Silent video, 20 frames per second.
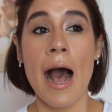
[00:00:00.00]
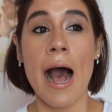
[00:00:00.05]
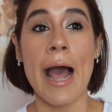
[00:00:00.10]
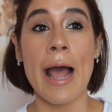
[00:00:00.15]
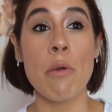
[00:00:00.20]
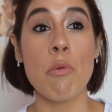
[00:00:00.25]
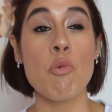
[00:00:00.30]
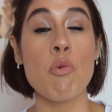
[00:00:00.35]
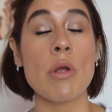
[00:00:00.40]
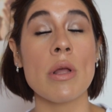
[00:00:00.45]

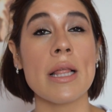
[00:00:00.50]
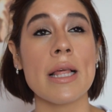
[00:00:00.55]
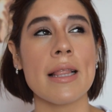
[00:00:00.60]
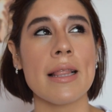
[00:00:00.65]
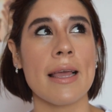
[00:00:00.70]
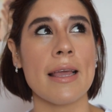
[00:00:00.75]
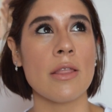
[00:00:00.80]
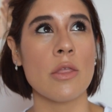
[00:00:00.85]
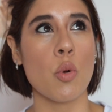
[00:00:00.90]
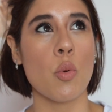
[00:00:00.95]
I really
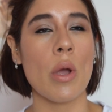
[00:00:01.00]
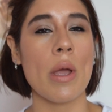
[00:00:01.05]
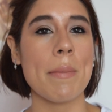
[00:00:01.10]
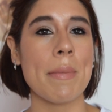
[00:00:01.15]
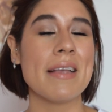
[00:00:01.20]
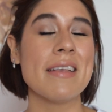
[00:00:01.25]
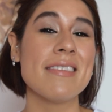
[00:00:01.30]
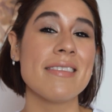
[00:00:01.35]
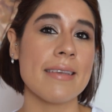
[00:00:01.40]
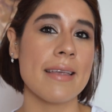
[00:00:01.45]
like the way
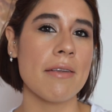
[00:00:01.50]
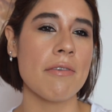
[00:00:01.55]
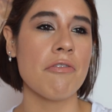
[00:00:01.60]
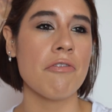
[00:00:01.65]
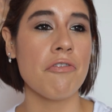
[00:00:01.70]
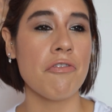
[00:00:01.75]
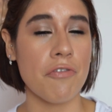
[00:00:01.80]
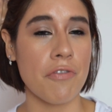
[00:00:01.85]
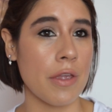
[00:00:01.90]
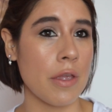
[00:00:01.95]
my skin
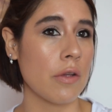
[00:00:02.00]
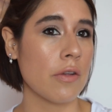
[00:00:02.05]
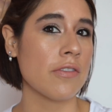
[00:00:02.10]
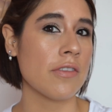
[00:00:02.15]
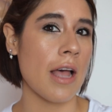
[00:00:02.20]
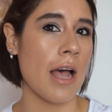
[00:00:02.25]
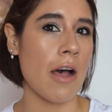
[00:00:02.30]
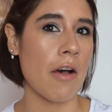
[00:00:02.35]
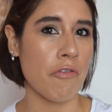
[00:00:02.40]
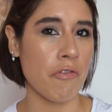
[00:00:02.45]

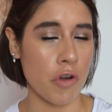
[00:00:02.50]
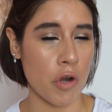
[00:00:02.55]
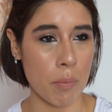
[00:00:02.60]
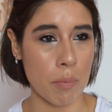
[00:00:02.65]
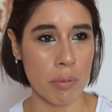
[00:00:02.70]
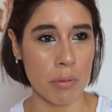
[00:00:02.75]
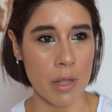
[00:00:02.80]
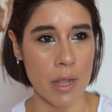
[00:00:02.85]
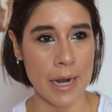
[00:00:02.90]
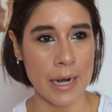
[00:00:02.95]
feels after
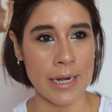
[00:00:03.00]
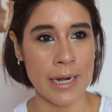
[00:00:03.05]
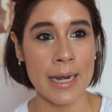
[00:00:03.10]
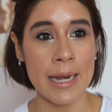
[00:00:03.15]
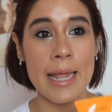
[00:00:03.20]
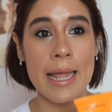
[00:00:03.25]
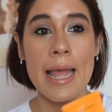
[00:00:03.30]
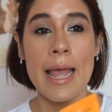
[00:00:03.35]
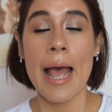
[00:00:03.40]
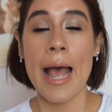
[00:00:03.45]
applying
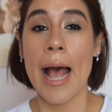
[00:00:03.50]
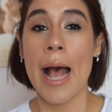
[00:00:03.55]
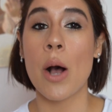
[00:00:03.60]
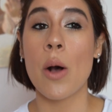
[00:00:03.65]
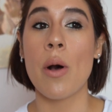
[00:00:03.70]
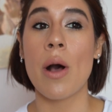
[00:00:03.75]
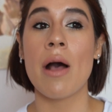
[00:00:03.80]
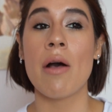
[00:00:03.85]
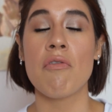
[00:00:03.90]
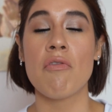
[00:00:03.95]
it.
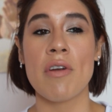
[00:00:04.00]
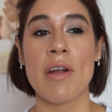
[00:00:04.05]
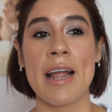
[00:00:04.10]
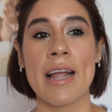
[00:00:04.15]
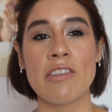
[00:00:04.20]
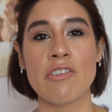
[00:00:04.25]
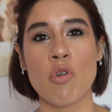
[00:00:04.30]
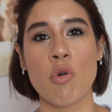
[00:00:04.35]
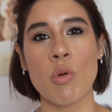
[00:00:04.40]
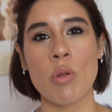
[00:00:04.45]
However,
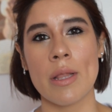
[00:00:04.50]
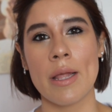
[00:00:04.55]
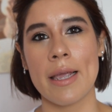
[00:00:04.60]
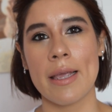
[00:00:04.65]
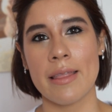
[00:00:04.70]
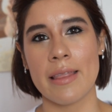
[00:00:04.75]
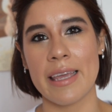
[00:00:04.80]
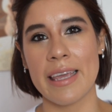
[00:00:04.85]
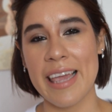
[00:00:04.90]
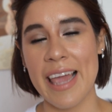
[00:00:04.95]
I don't
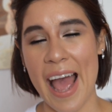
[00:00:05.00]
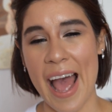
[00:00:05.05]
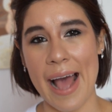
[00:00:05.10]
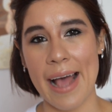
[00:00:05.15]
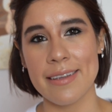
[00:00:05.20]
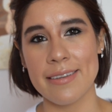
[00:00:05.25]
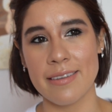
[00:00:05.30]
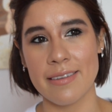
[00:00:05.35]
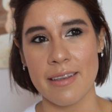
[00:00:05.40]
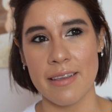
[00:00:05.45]
like the
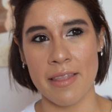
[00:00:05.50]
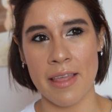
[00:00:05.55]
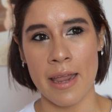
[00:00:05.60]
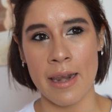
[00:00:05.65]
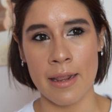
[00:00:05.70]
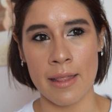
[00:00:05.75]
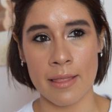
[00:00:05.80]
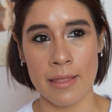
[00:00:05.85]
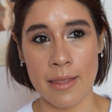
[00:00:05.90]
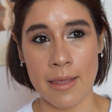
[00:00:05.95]
cast
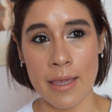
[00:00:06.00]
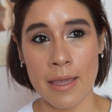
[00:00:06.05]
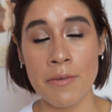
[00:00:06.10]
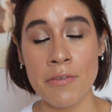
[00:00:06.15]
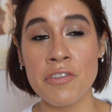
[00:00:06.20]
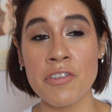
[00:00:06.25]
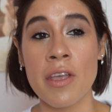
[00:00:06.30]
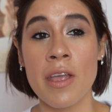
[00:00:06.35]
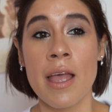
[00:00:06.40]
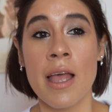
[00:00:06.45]
that it
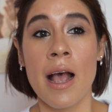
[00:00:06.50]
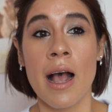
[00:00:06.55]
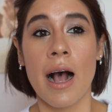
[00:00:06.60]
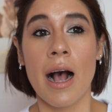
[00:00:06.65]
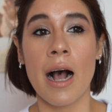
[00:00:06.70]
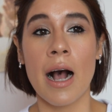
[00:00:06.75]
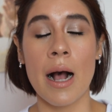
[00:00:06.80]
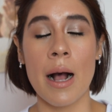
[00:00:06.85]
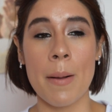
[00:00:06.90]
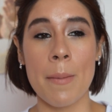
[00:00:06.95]
leaves.
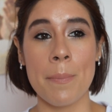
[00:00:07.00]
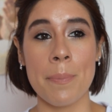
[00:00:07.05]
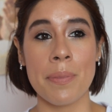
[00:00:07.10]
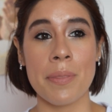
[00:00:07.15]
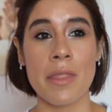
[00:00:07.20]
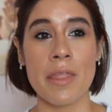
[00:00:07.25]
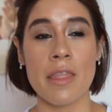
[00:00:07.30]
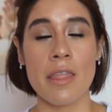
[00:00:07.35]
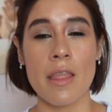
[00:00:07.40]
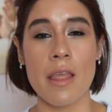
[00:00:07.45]

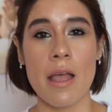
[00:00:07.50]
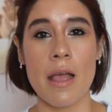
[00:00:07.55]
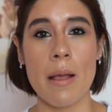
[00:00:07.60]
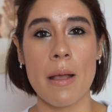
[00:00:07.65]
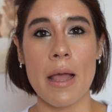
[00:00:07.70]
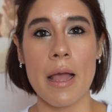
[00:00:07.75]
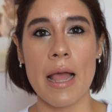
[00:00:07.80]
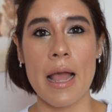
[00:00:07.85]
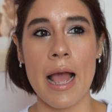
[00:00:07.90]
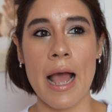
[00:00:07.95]
Um,
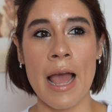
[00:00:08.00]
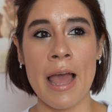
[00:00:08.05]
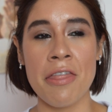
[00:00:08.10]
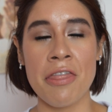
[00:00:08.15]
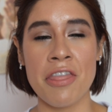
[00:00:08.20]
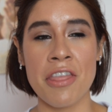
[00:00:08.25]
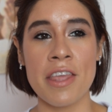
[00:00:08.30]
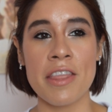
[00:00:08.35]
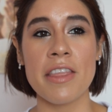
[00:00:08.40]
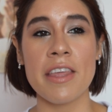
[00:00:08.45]
I
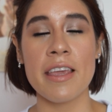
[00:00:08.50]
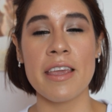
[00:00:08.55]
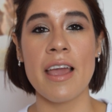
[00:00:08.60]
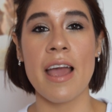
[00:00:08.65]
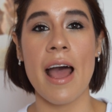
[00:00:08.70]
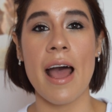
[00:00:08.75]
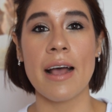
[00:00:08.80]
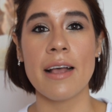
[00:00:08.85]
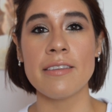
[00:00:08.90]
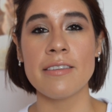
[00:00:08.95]
think the
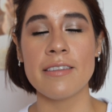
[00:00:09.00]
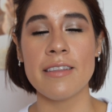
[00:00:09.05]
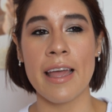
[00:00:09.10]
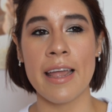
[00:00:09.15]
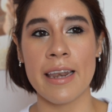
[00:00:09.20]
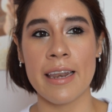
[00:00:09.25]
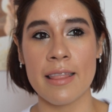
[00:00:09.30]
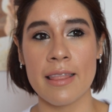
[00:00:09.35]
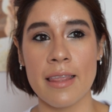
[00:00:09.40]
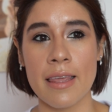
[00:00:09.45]
cast
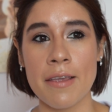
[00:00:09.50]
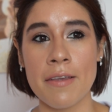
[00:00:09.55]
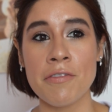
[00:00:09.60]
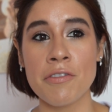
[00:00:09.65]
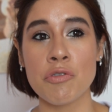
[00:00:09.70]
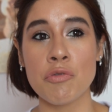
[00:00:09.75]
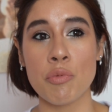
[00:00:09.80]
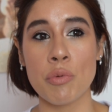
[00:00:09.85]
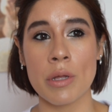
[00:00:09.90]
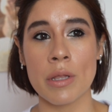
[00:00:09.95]
that it
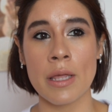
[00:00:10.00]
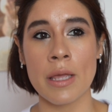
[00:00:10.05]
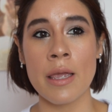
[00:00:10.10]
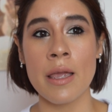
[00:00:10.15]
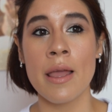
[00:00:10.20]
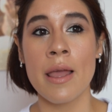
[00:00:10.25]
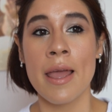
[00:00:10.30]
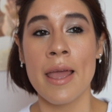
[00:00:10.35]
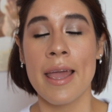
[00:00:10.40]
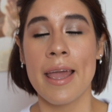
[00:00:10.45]
leaves,
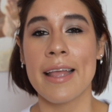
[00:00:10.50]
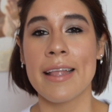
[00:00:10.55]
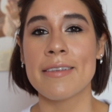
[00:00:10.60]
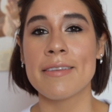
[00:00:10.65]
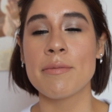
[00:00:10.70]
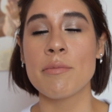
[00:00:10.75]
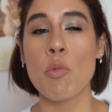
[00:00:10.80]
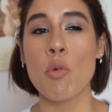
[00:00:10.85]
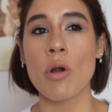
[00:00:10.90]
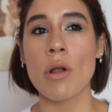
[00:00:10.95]
really,
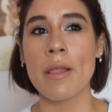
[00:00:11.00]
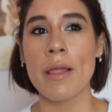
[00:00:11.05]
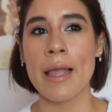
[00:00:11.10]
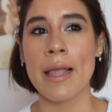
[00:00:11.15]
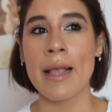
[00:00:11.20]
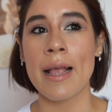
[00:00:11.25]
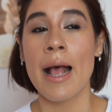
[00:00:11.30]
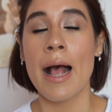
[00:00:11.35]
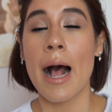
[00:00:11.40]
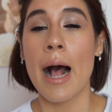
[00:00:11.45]
it's more
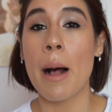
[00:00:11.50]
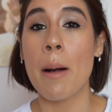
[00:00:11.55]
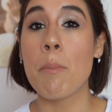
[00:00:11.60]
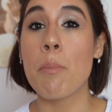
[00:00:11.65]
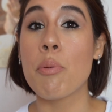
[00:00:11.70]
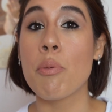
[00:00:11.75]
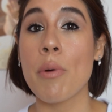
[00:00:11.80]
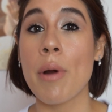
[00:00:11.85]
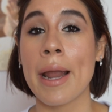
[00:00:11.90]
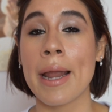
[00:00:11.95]
like a
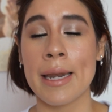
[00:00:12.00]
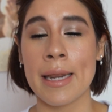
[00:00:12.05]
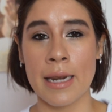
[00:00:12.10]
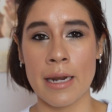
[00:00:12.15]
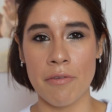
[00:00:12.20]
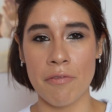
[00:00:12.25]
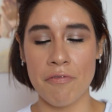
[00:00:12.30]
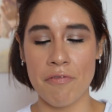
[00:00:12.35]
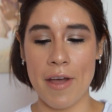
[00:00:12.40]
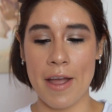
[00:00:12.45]

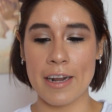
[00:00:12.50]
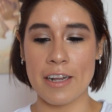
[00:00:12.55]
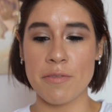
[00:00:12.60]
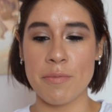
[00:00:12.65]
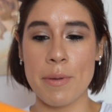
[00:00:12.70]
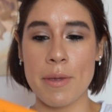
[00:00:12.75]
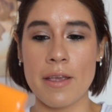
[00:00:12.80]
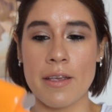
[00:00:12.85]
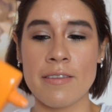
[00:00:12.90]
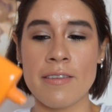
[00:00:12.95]
brightening
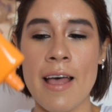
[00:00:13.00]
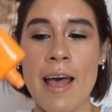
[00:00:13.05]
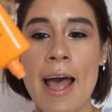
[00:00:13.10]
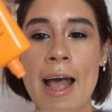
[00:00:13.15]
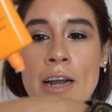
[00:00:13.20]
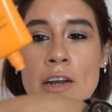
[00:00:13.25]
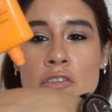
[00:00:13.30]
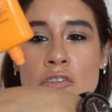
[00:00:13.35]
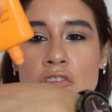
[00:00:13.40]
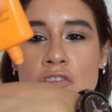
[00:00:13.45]
effect, because the
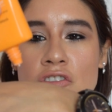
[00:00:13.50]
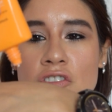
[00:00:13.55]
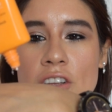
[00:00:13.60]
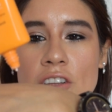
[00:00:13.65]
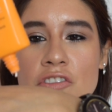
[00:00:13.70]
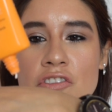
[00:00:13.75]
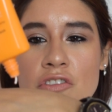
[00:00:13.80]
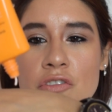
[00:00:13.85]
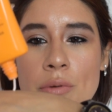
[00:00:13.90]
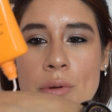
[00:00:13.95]
actual
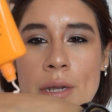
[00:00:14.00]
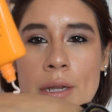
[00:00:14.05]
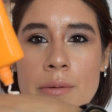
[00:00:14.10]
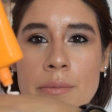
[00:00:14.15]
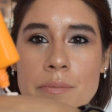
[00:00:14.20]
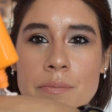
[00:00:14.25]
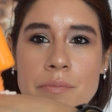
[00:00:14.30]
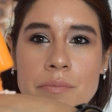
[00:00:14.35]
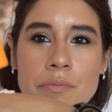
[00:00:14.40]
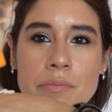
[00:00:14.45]
sunscreen,